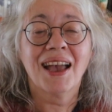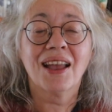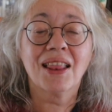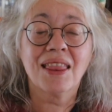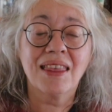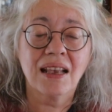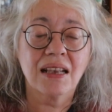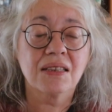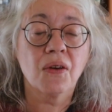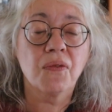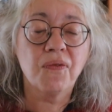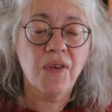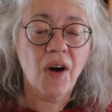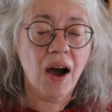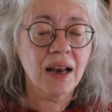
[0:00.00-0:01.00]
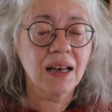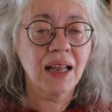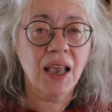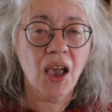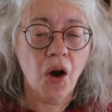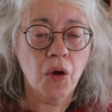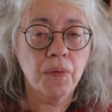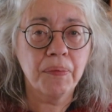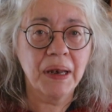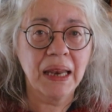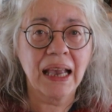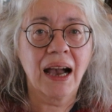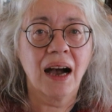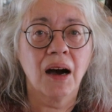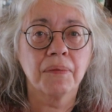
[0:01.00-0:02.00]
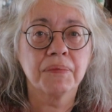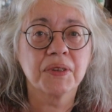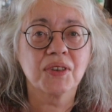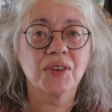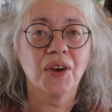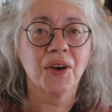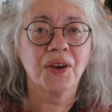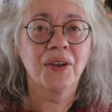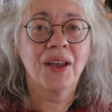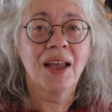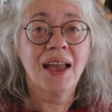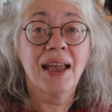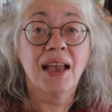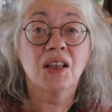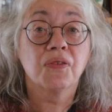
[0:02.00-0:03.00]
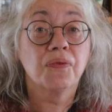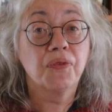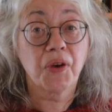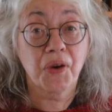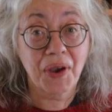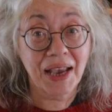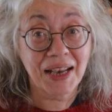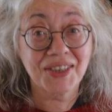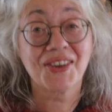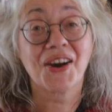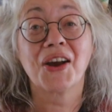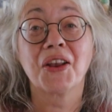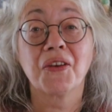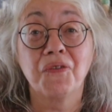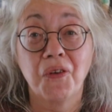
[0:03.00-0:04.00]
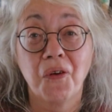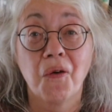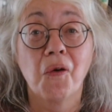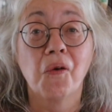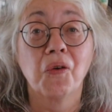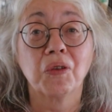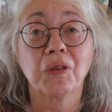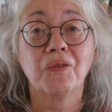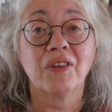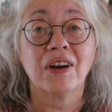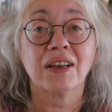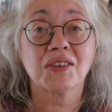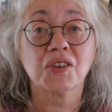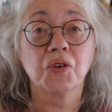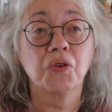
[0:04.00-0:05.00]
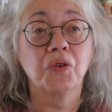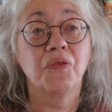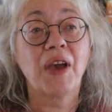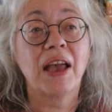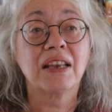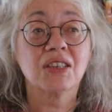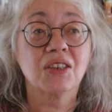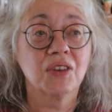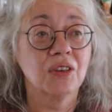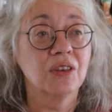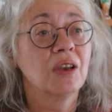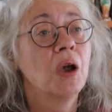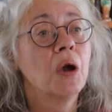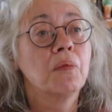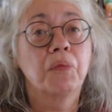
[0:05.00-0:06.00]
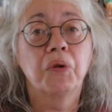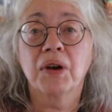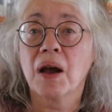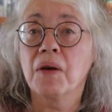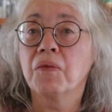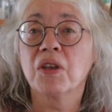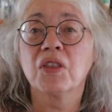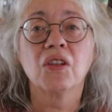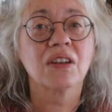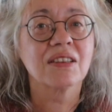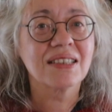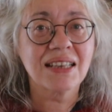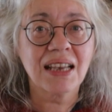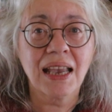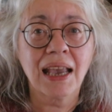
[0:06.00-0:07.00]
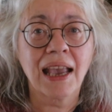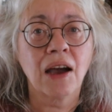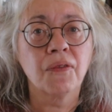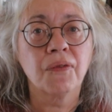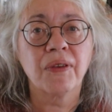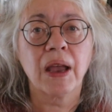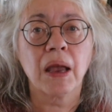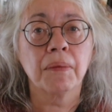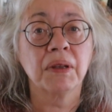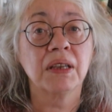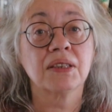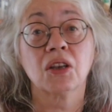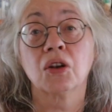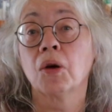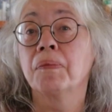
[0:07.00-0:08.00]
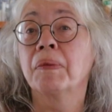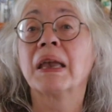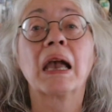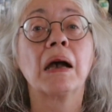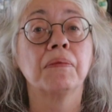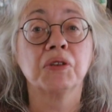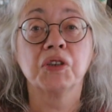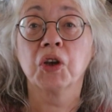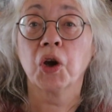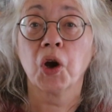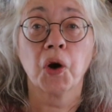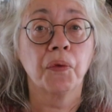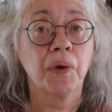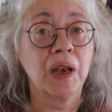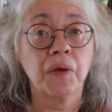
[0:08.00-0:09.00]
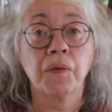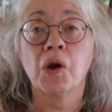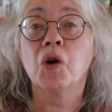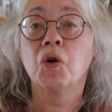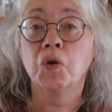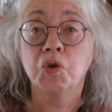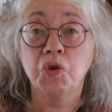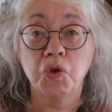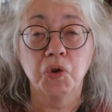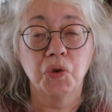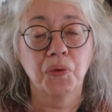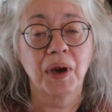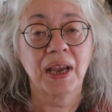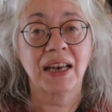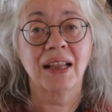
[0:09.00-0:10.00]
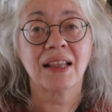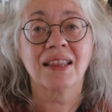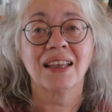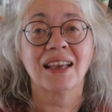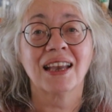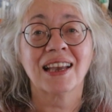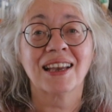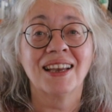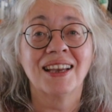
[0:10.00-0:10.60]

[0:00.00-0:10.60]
And things are finally opening up, so it's very exciting for all of us who've had to put up with not seeing our families and not being able to go anywhere or do anything.